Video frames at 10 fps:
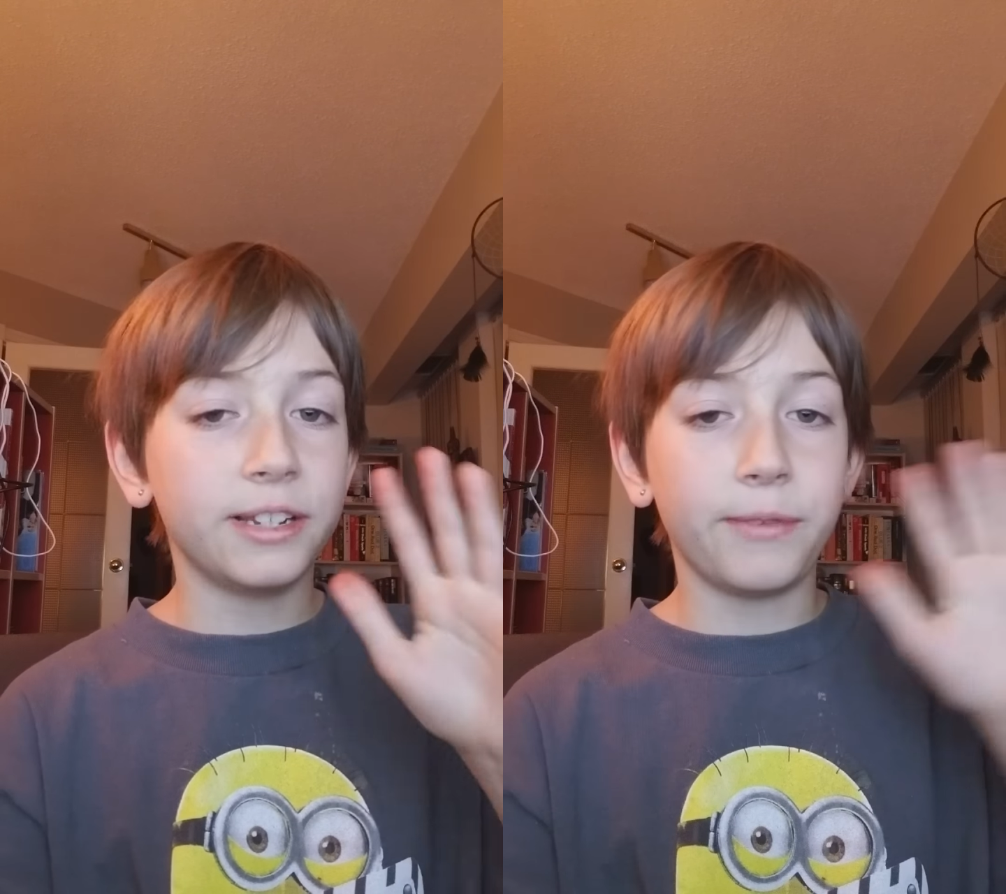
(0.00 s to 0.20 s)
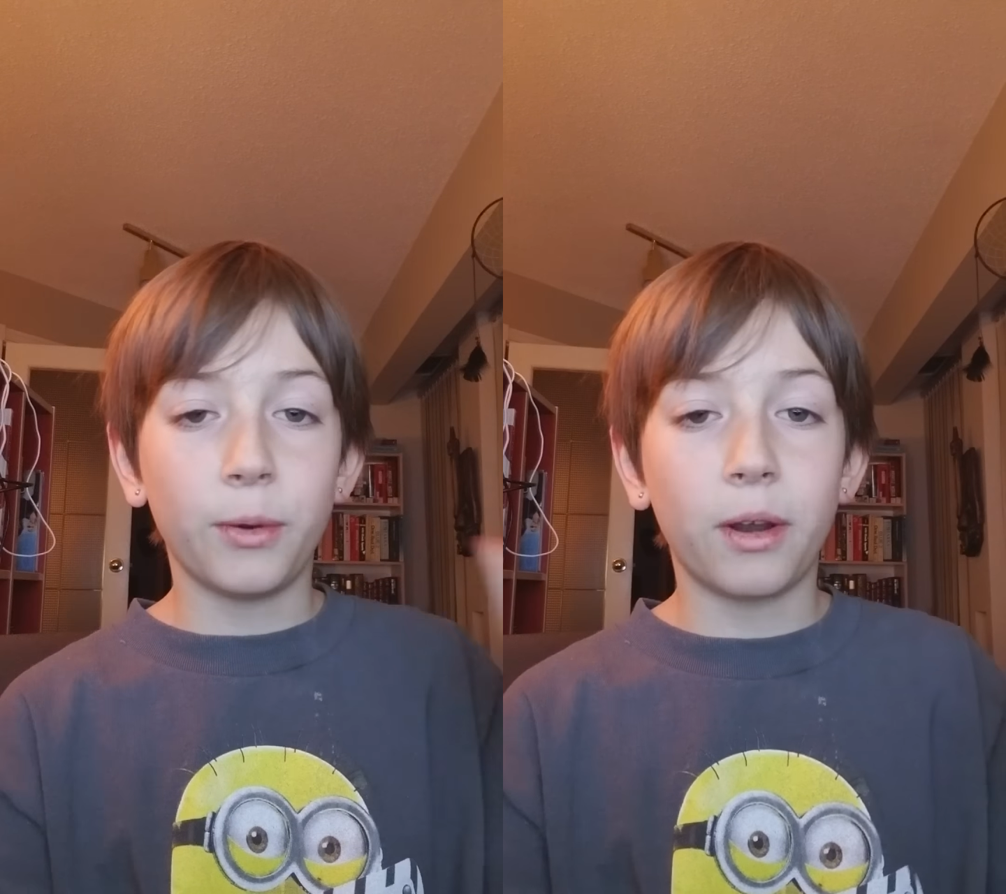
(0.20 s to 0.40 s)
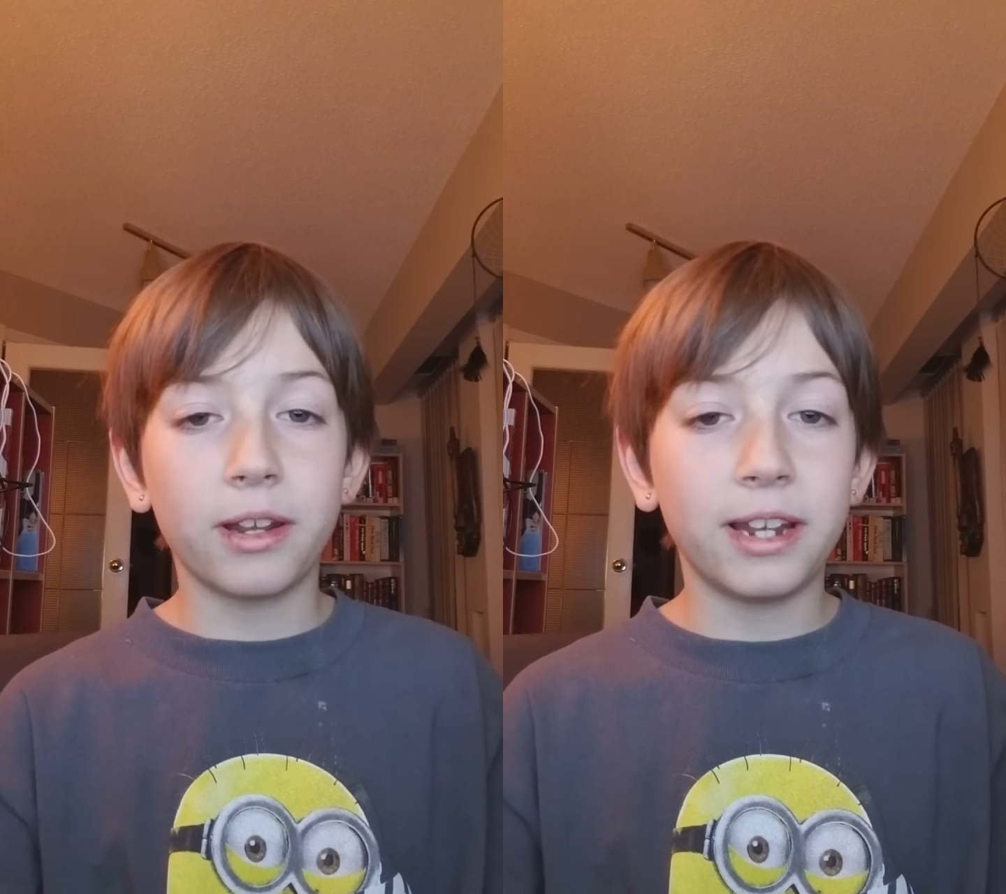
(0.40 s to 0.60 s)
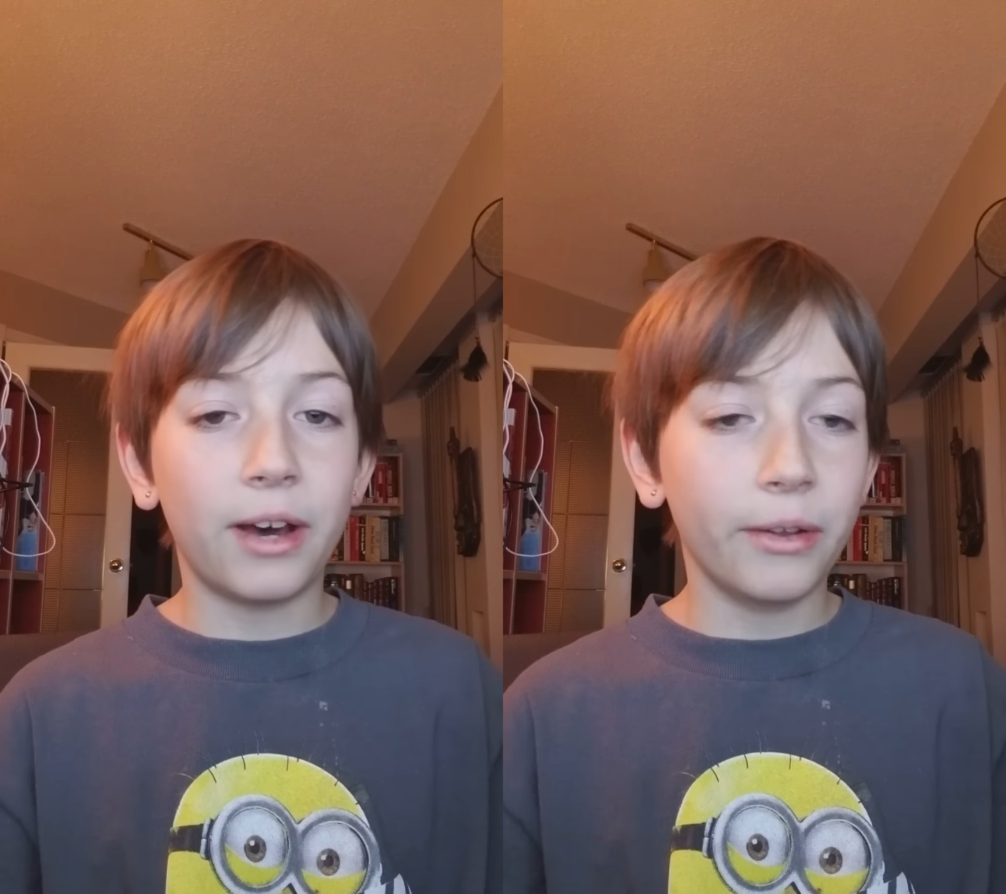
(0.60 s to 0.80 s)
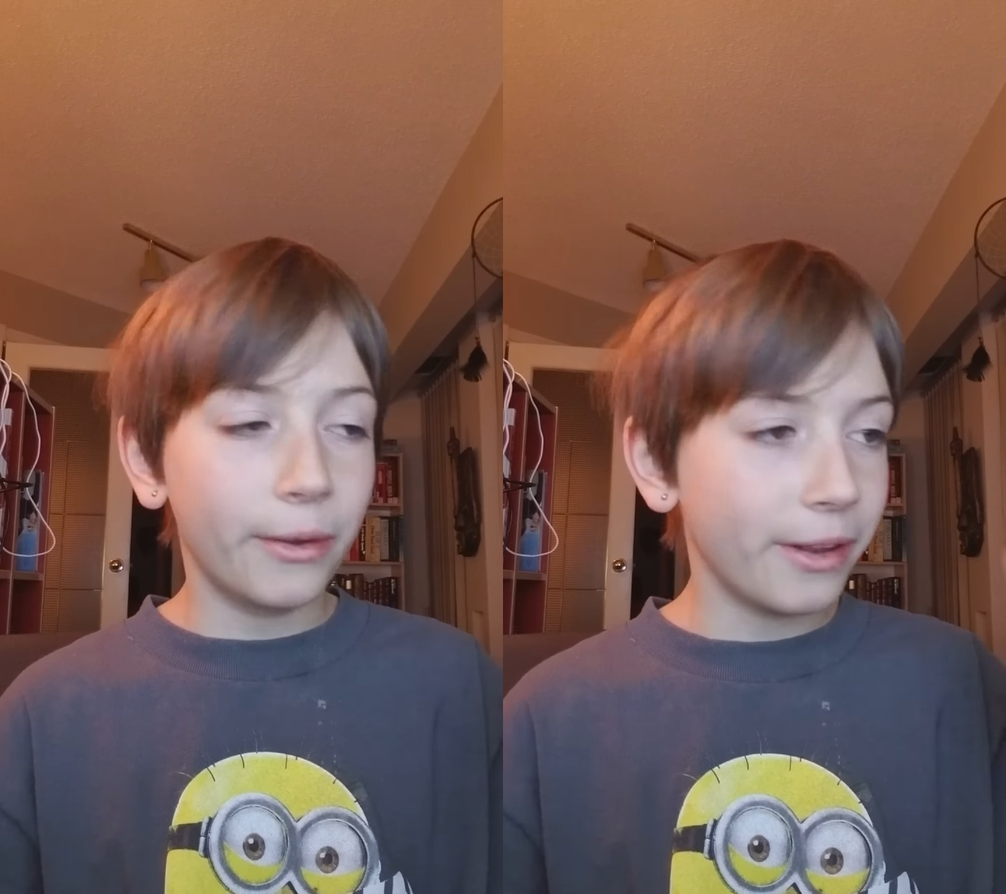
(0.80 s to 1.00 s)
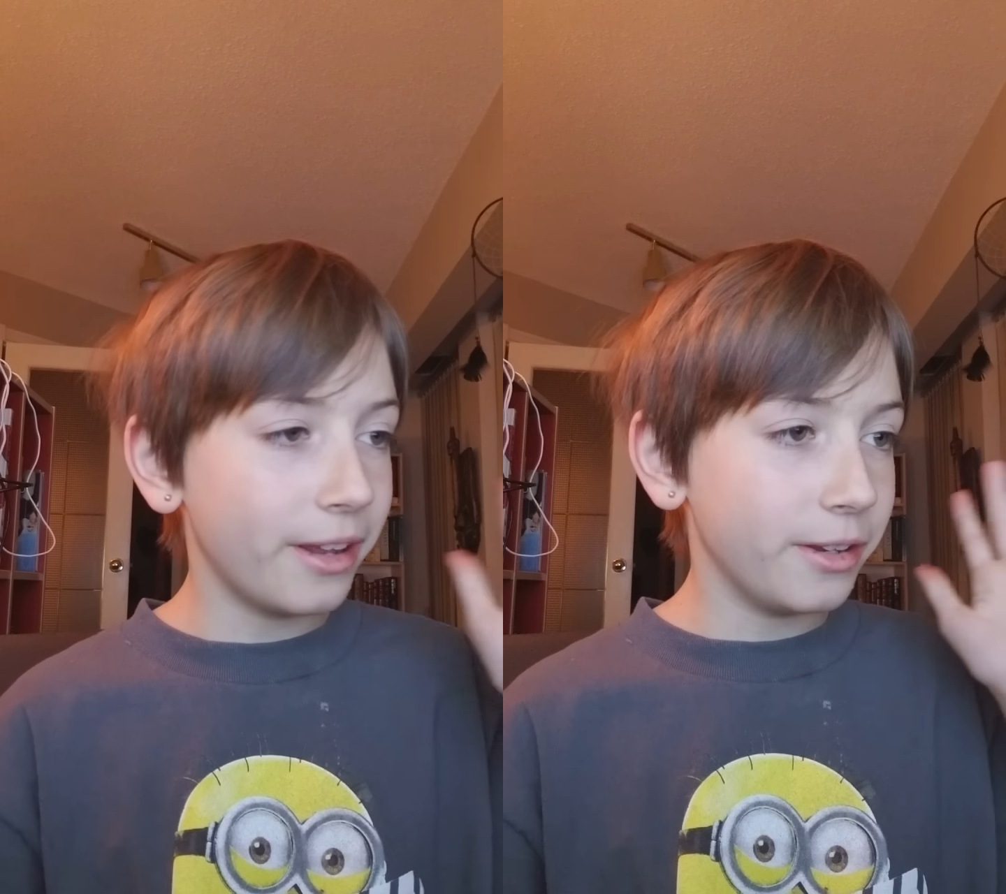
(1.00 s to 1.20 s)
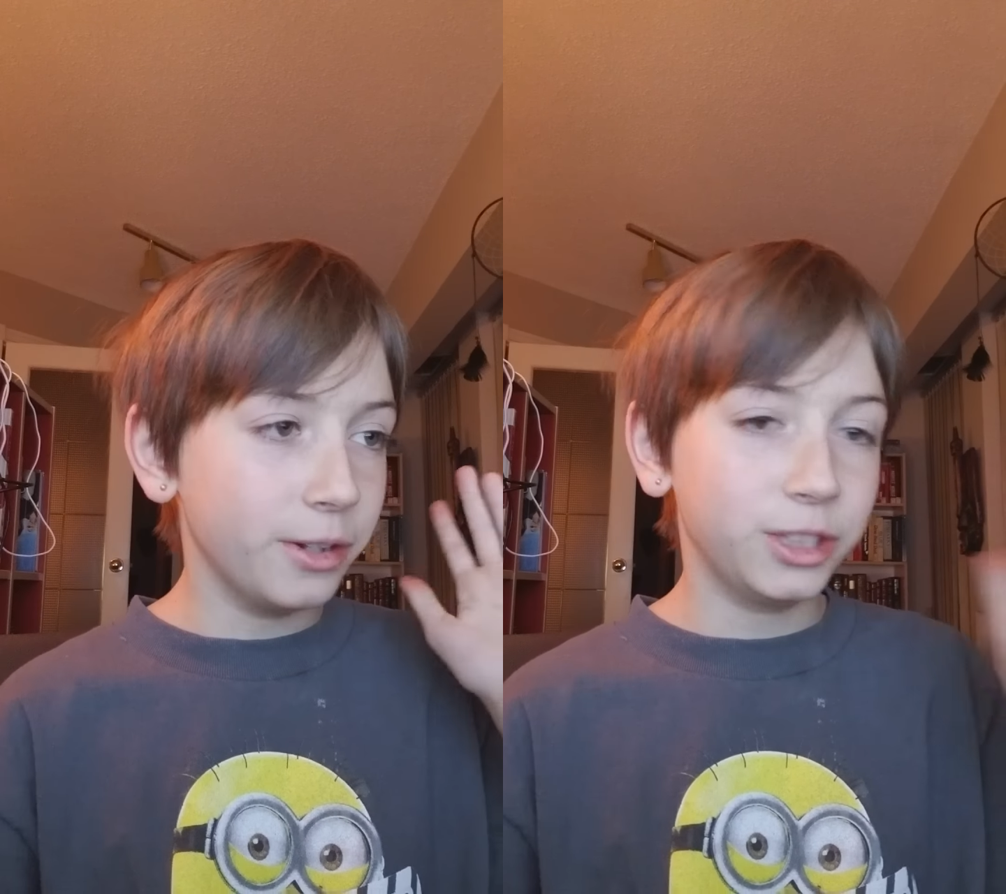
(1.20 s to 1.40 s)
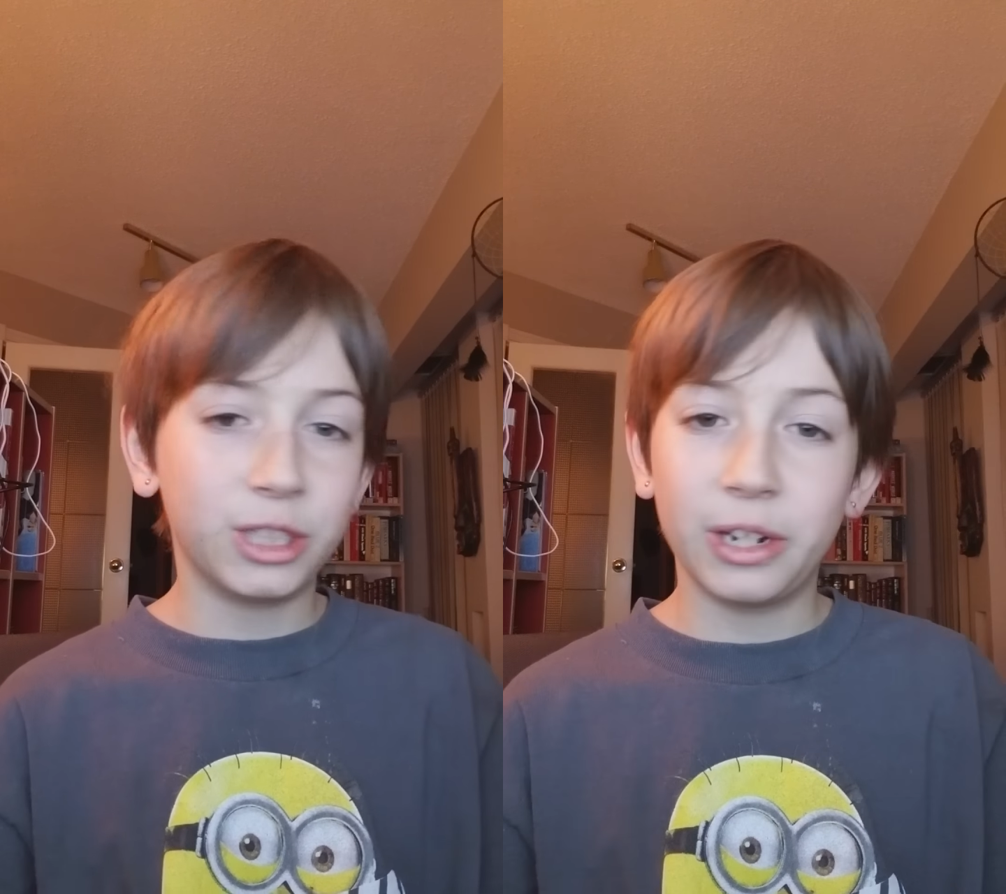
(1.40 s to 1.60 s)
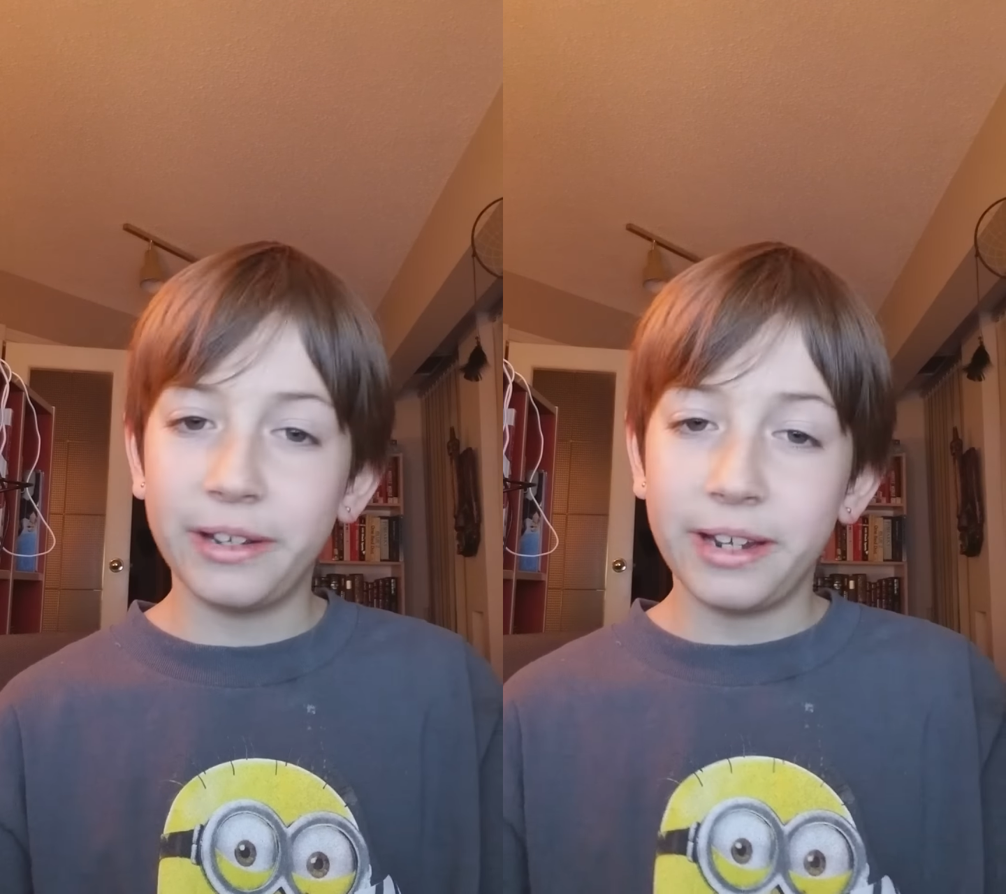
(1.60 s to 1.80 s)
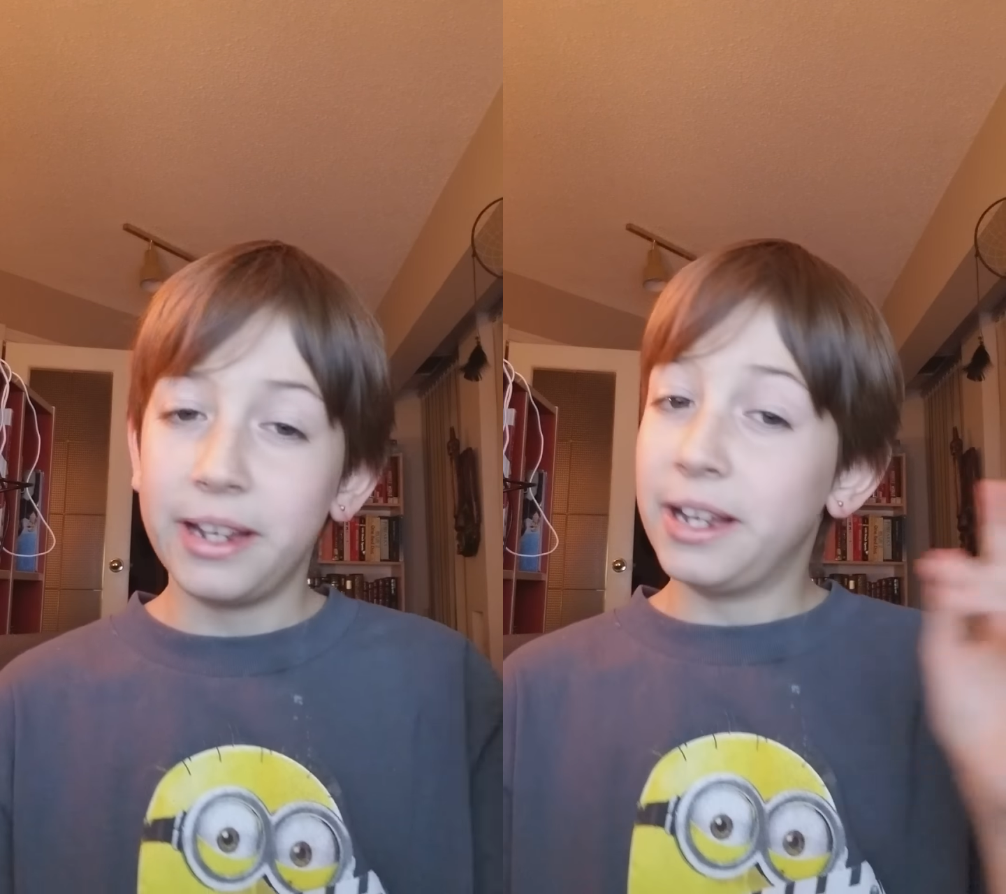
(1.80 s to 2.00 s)
If you want to download it, you
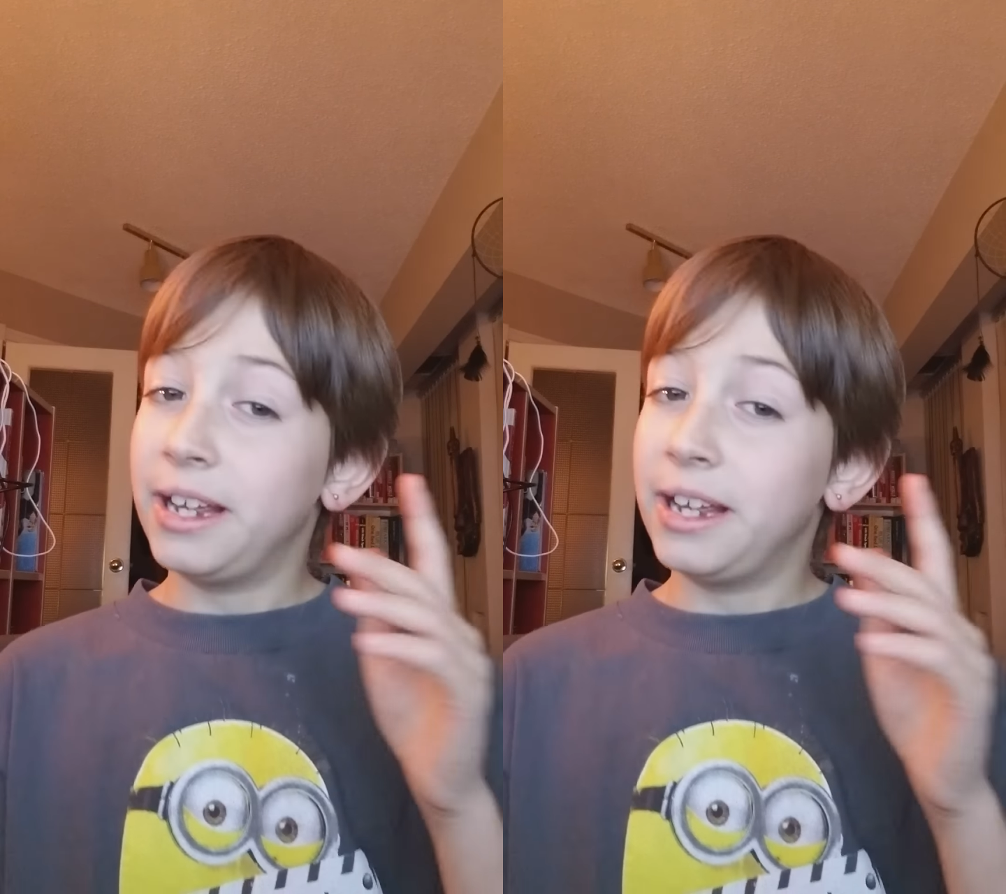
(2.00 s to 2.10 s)
should.